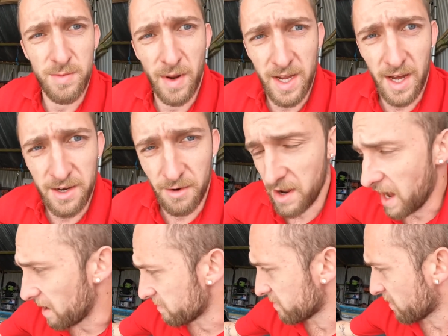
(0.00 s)
is money I don't
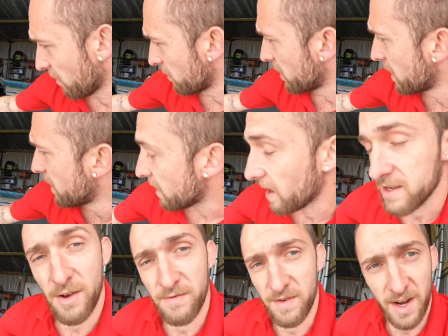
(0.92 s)
have, so I
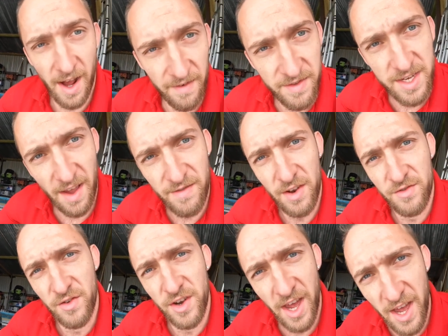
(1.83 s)
don't really have the 700.